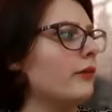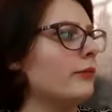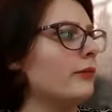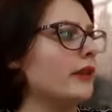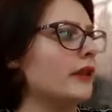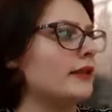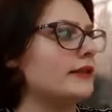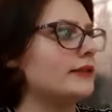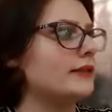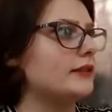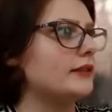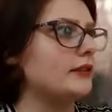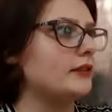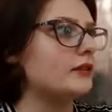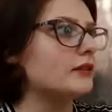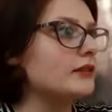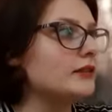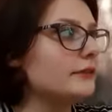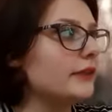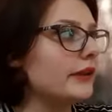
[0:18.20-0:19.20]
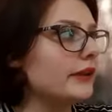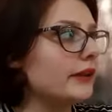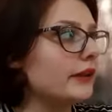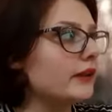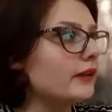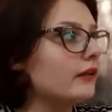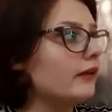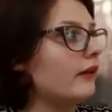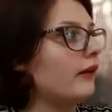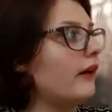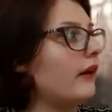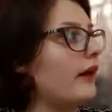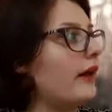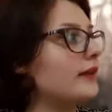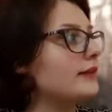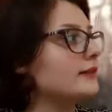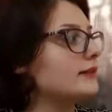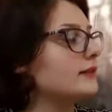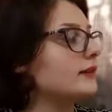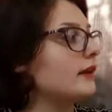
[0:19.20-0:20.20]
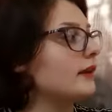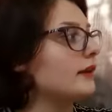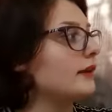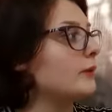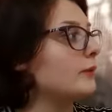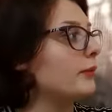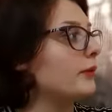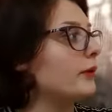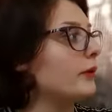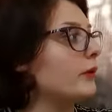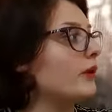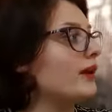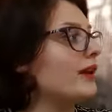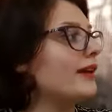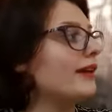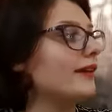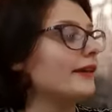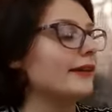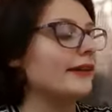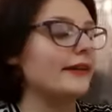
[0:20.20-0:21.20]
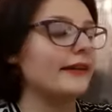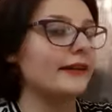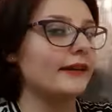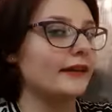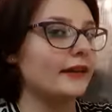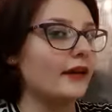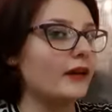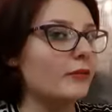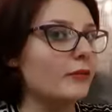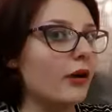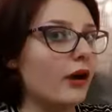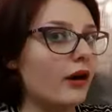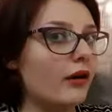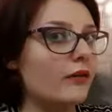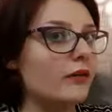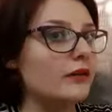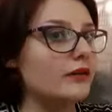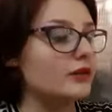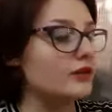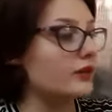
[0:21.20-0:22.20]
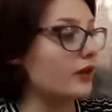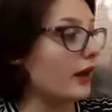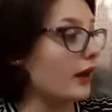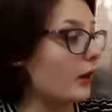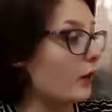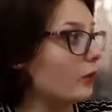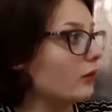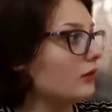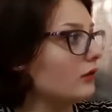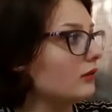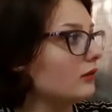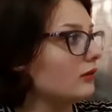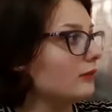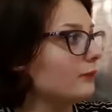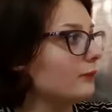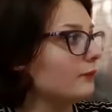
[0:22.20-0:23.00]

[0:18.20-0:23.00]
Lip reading: Excuse me, asked the hippo, can I borrow a towel?